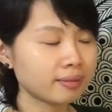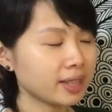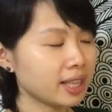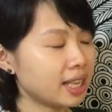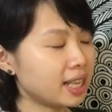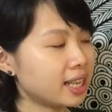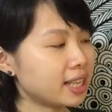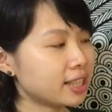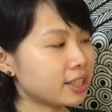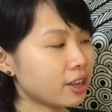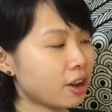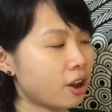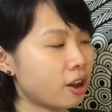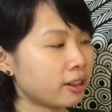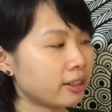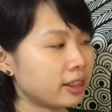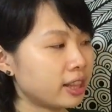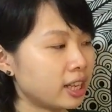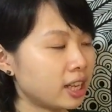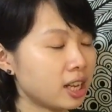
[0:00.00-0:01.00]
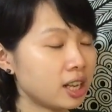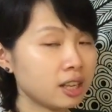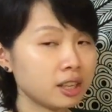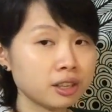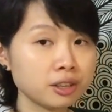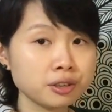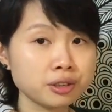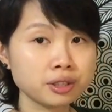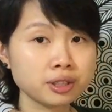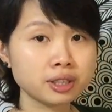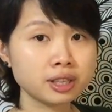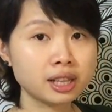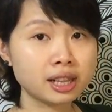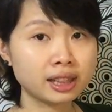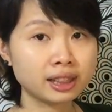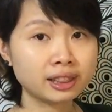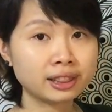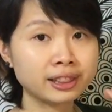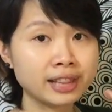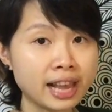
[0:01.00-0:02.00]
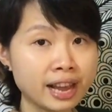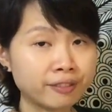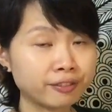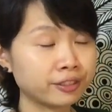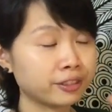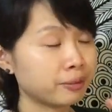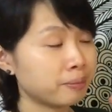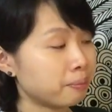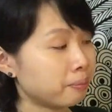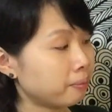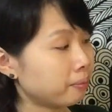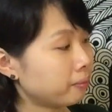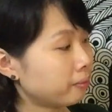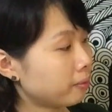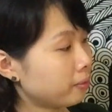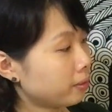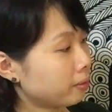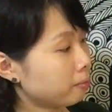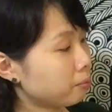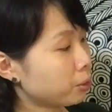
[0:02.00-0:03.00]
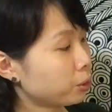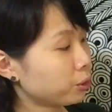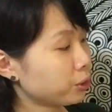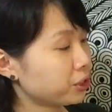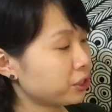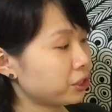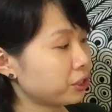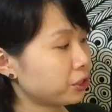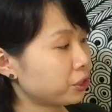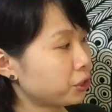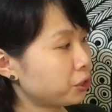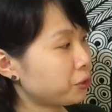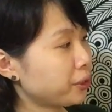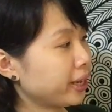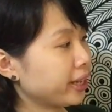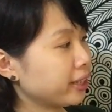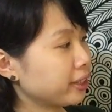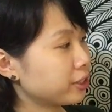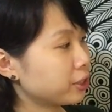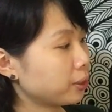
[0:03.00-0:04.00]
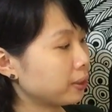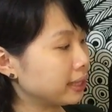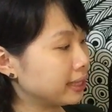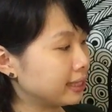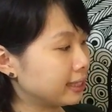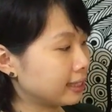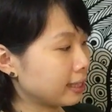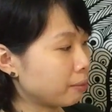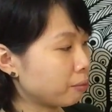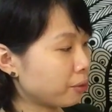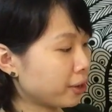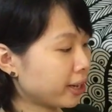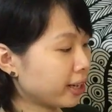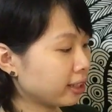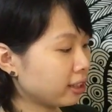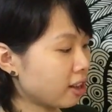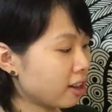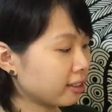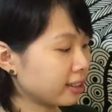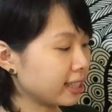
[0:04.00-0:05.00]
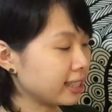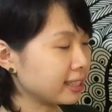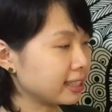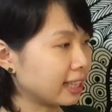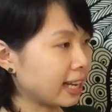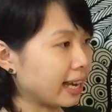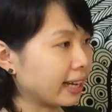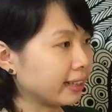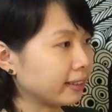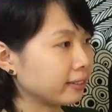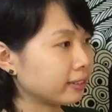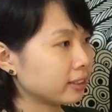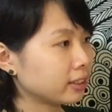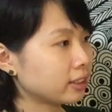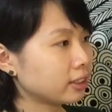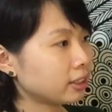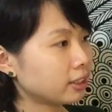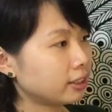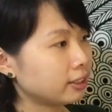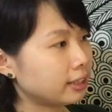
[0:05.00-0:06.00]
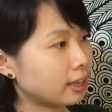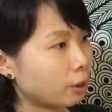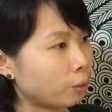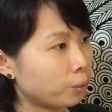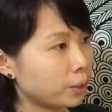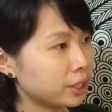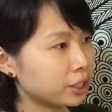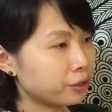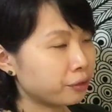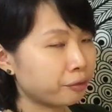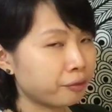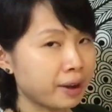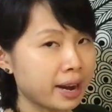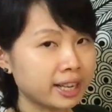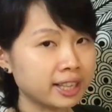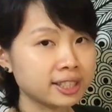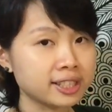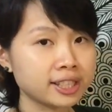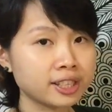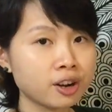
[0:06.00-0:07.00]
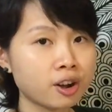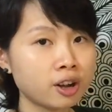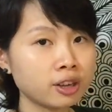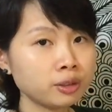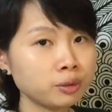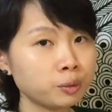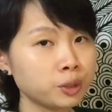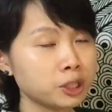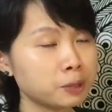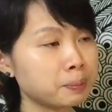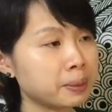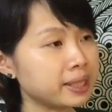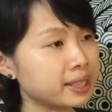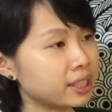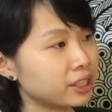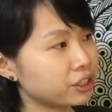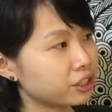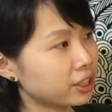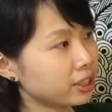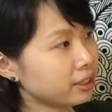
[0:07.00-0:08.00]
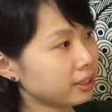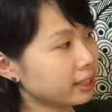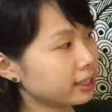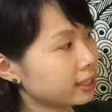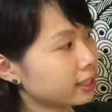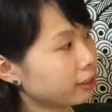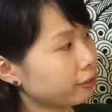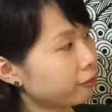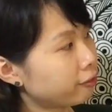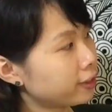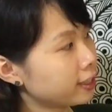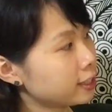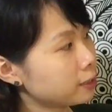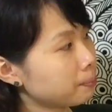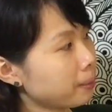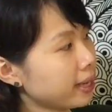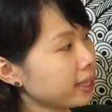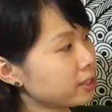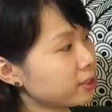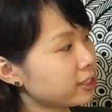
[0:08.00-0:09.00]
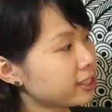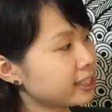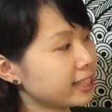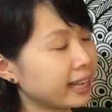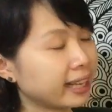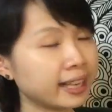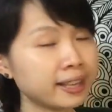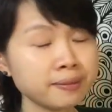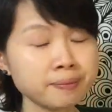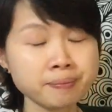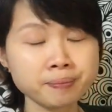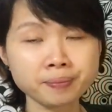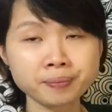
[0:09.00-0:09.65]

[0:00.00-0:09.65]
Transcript: It is on the leftmost string. So it's somewhere along this line. Now which fret is it on? Which position? Is it the 1st space or the 2nd?